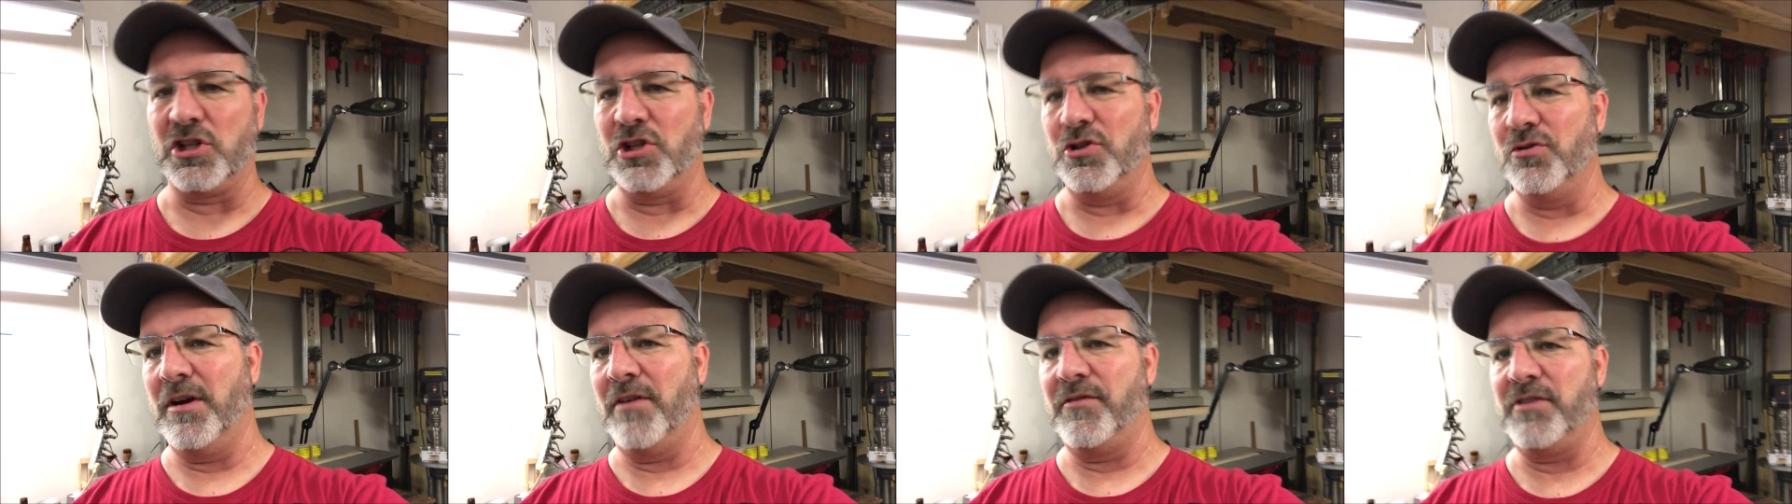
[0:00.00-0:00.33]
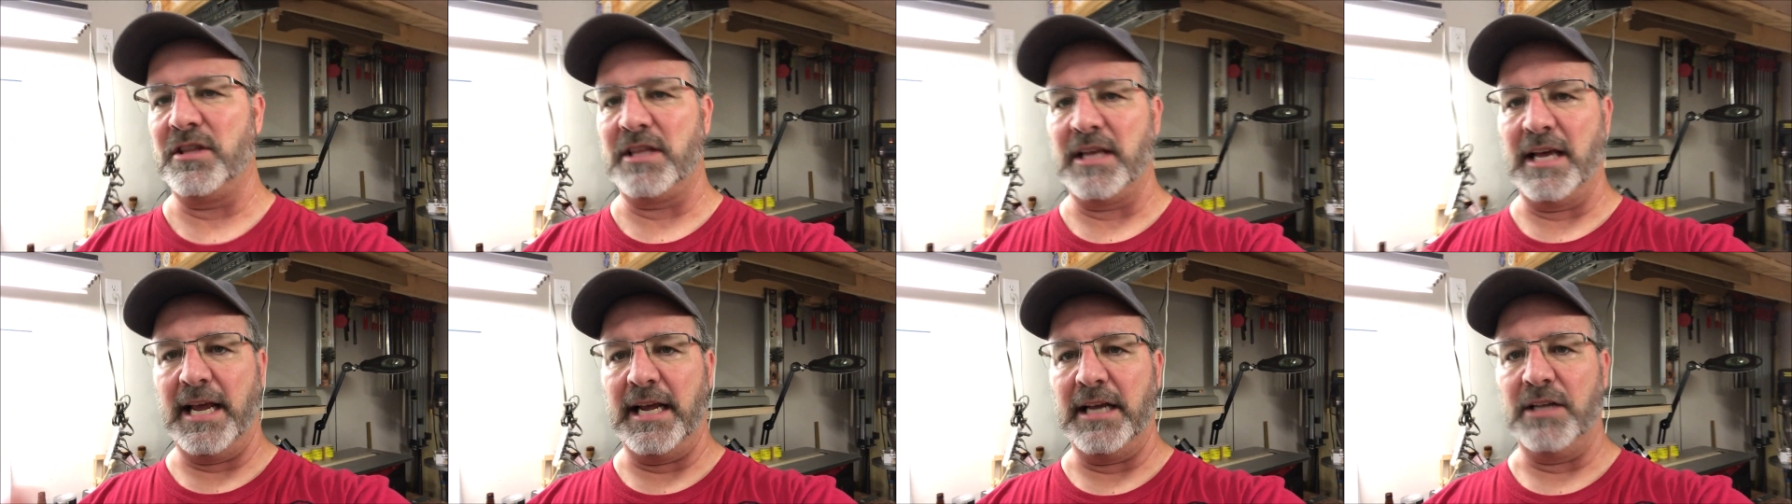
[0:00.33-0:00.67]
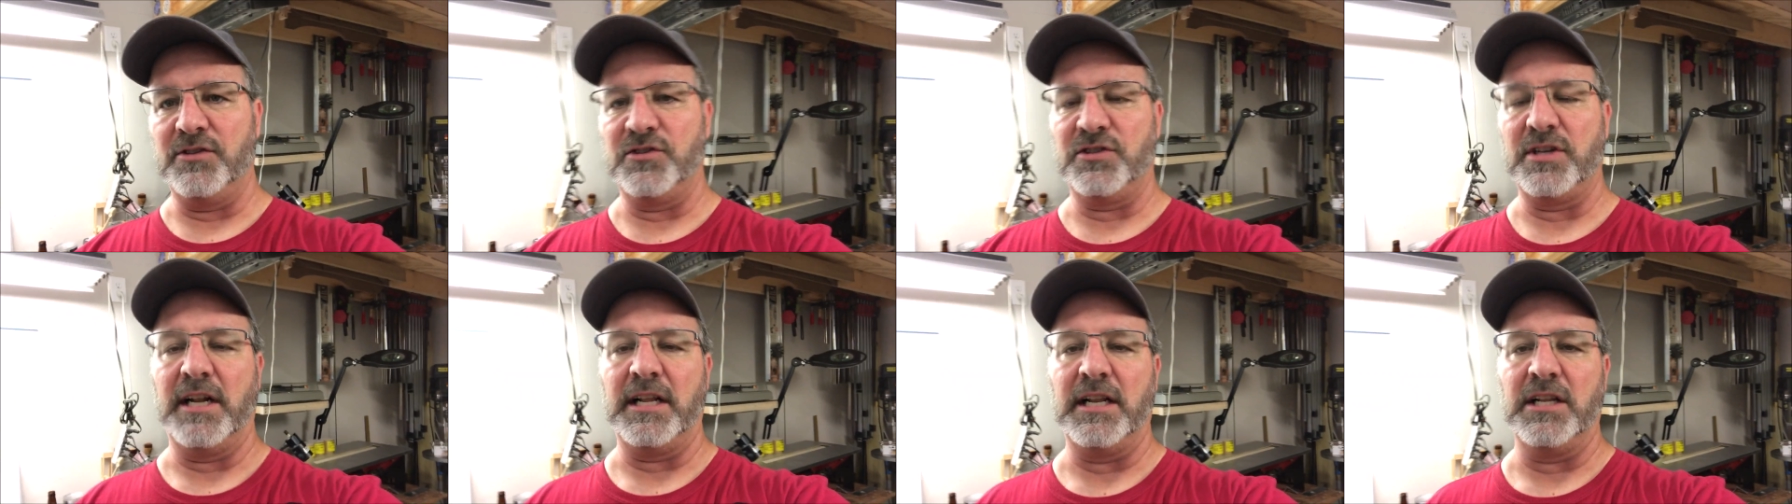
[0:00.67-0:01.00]
glue everything
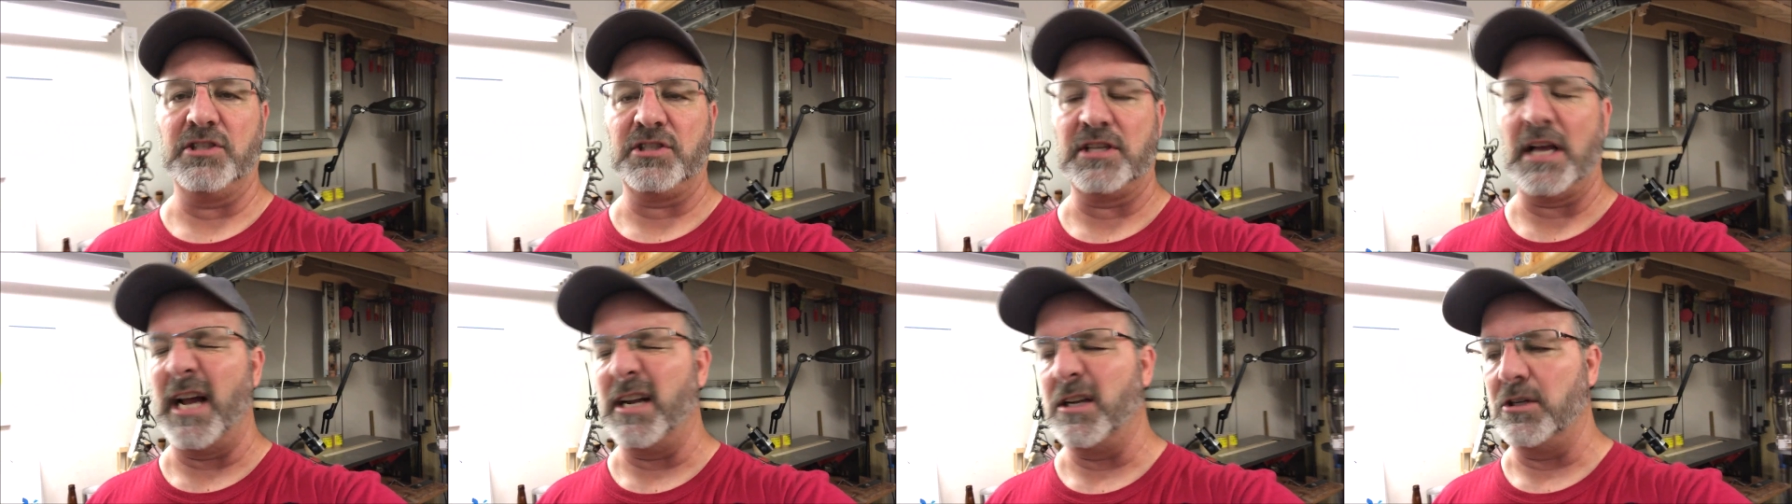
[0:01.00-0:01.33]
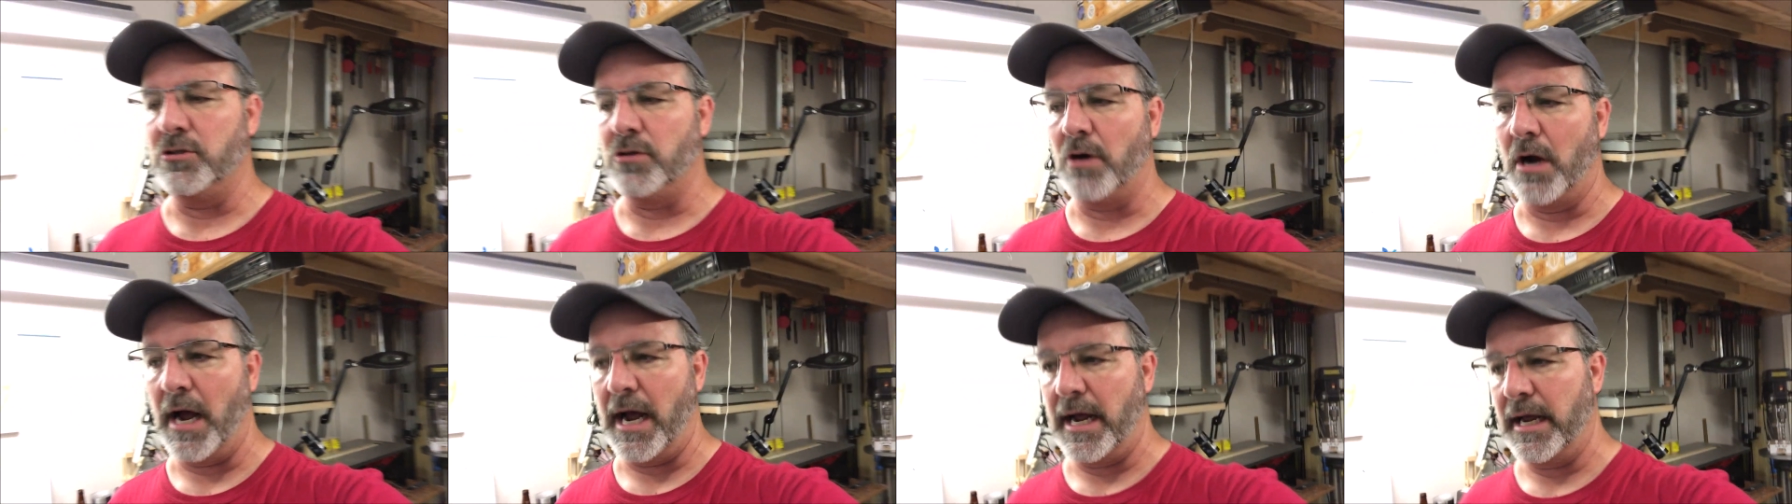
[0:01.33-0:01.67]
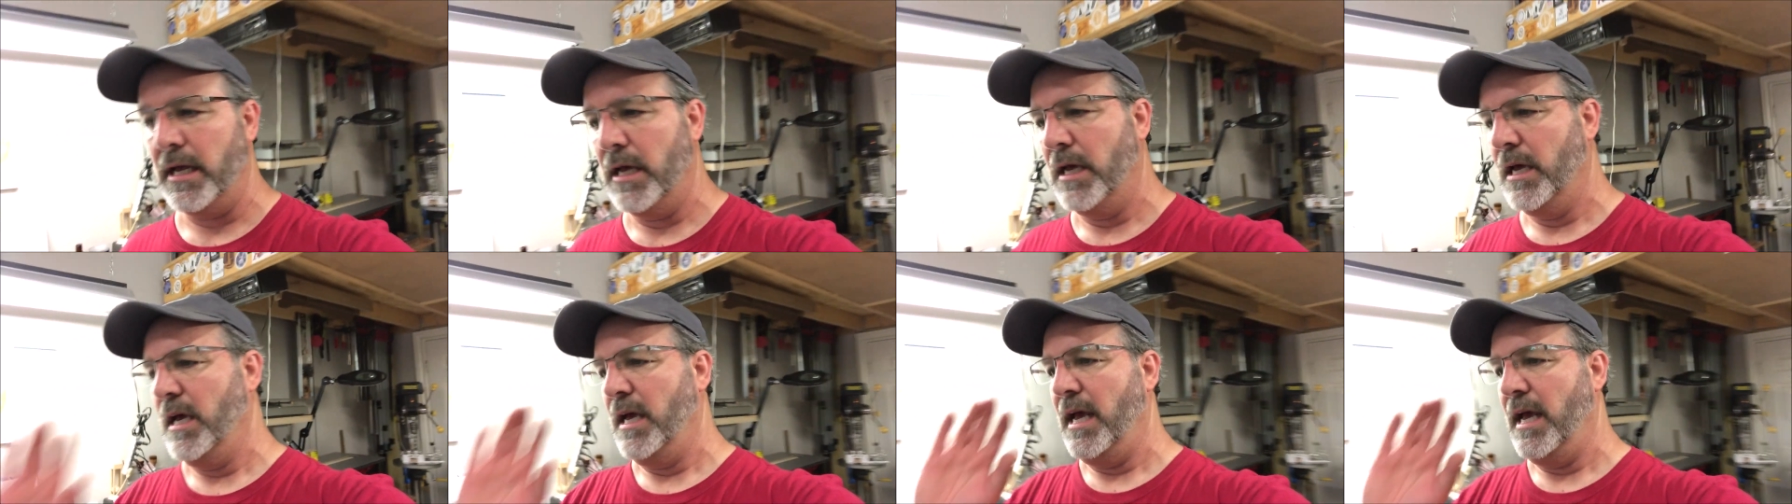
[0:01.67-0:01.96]
and set it aside to dry.